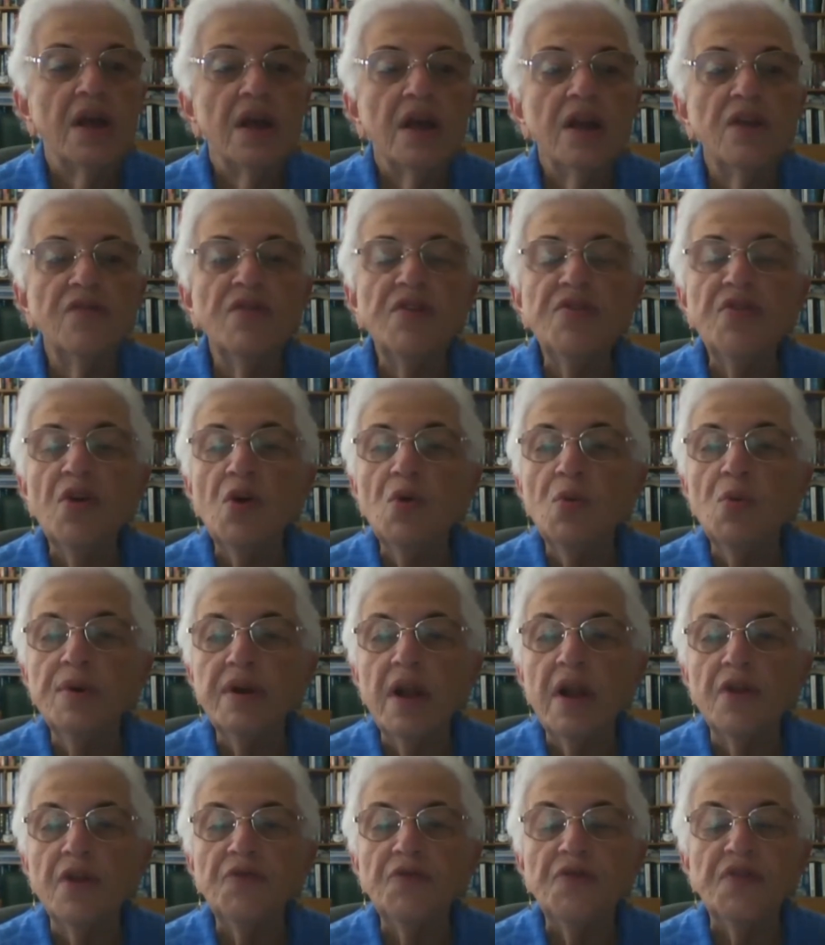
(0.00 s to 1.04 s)
Even though we're
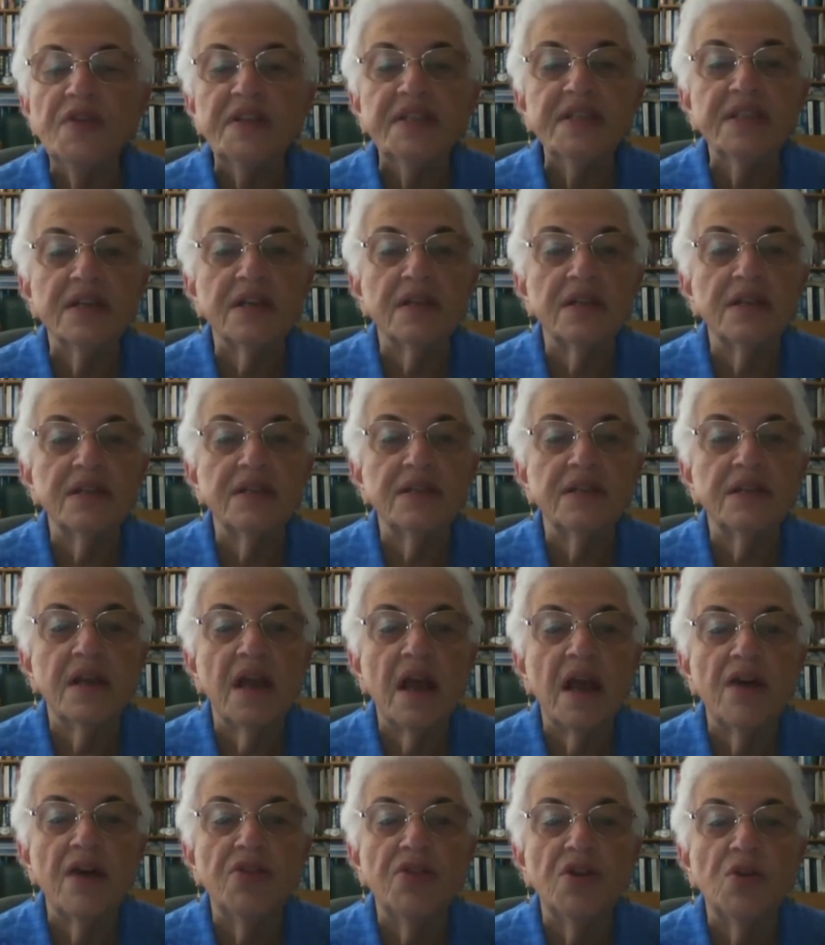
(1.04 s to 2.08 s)
not physically
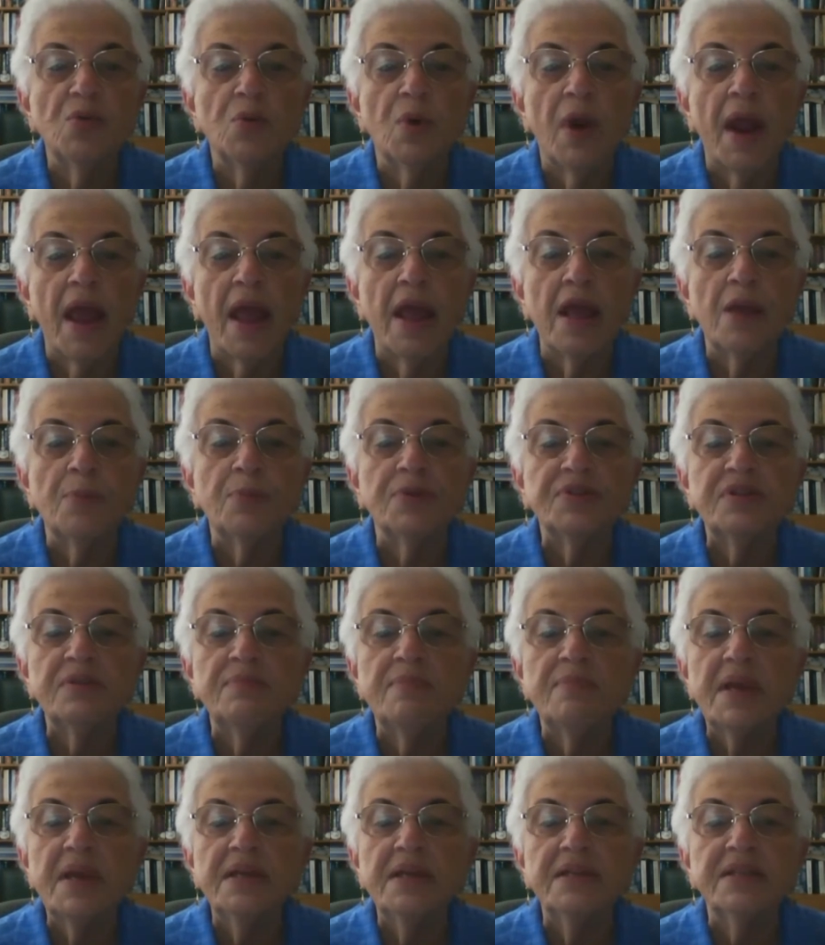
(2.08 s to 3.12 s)
together, we're able
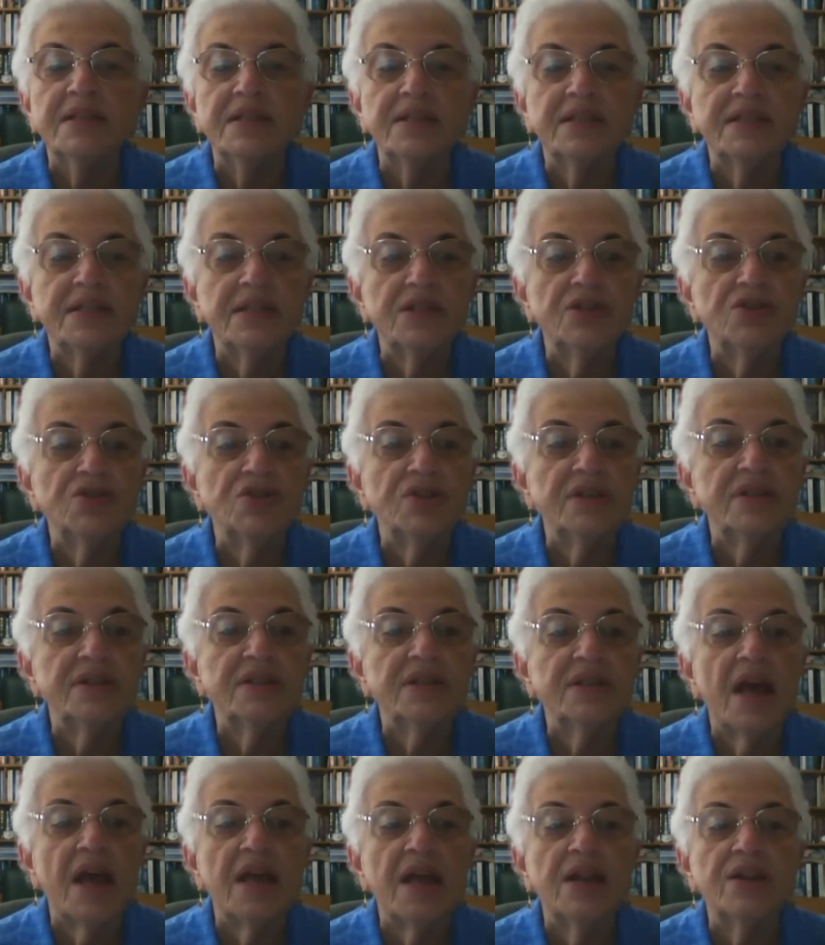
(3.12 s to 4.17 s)
to make
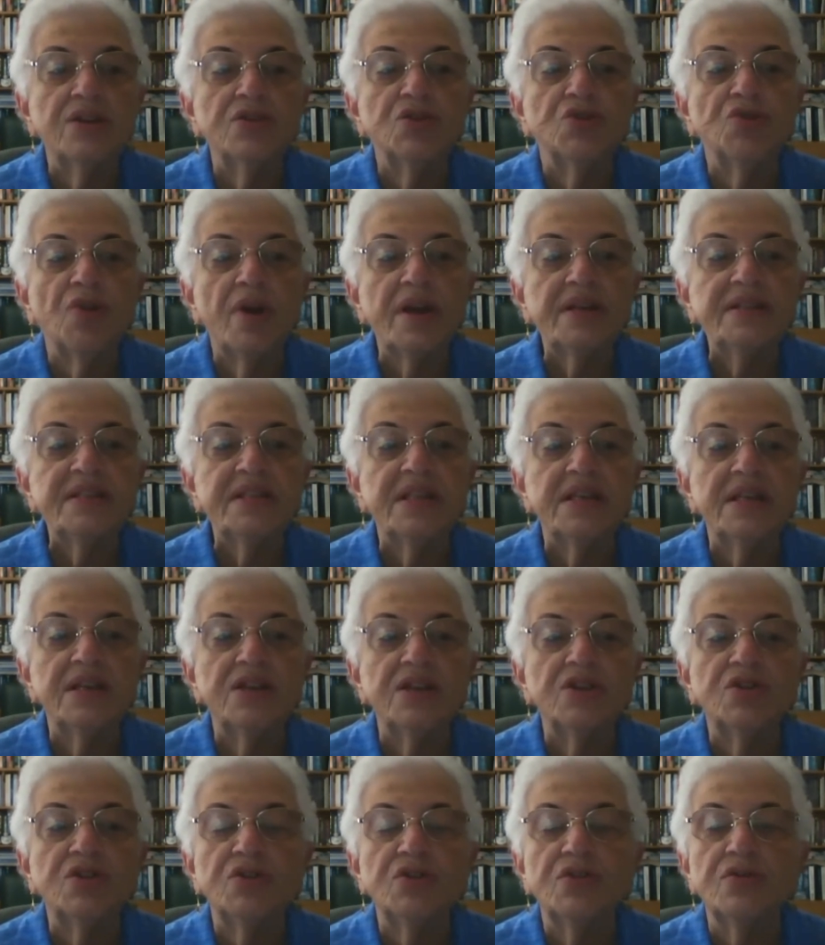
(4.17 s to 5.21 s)
decisions and address the
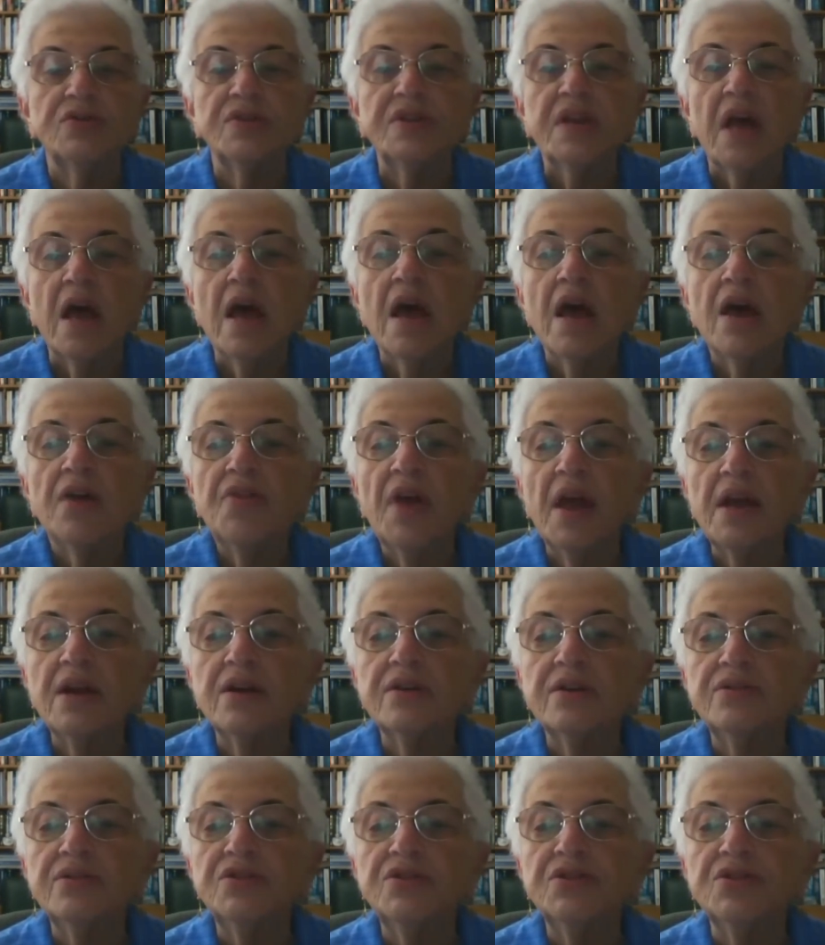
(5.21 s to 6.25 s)
issues
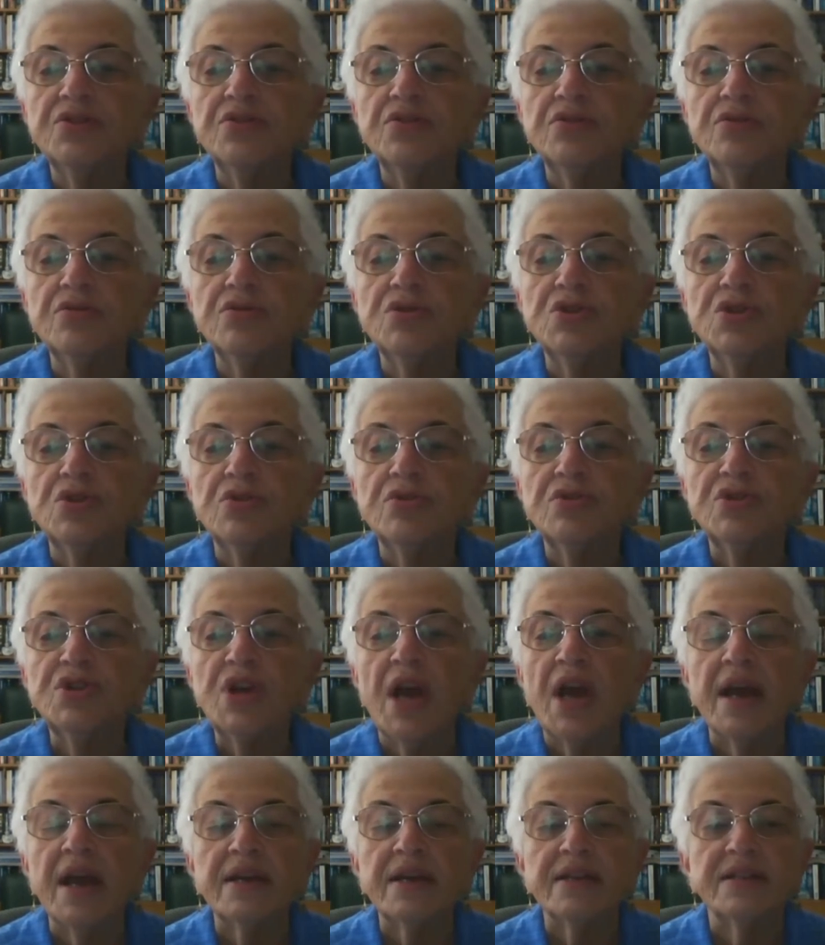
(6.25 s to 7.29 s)
that concern church
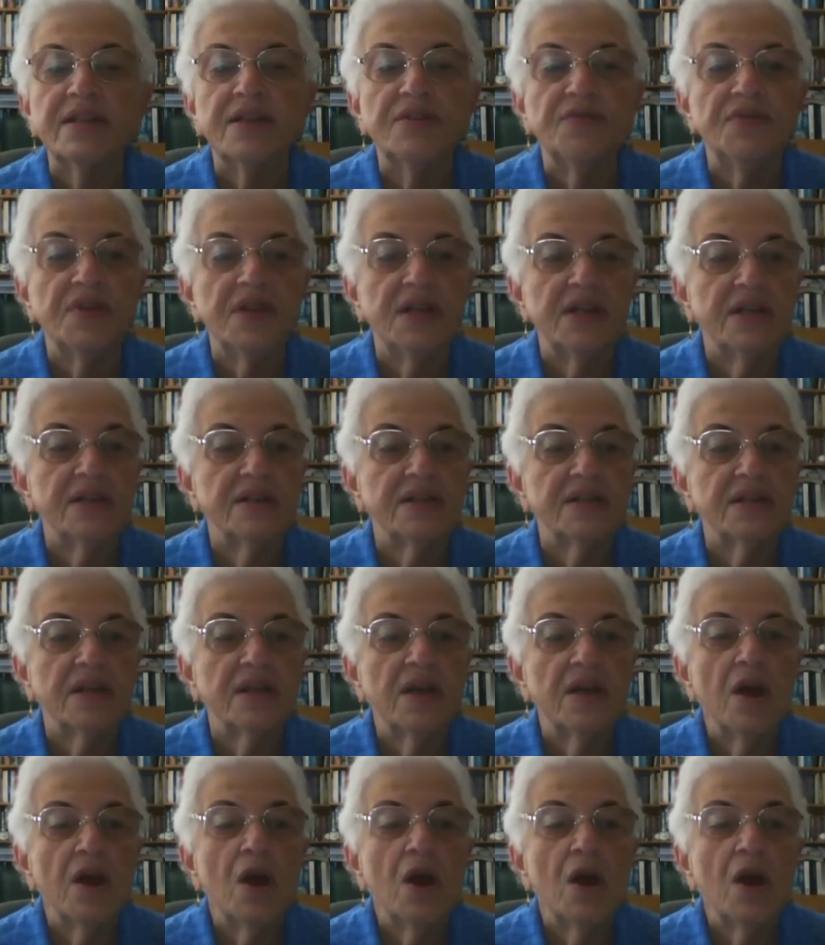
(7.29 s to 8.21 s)
activities.